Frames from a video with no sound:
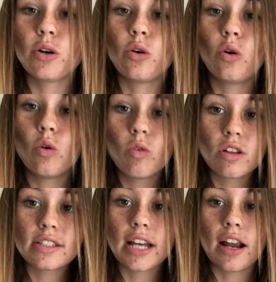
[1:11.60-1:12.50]
the whole
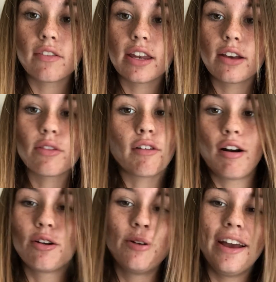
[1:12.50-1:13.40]
entire video the
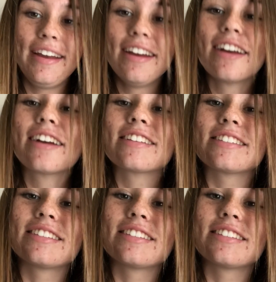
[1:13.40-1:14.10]
wrong way. It will still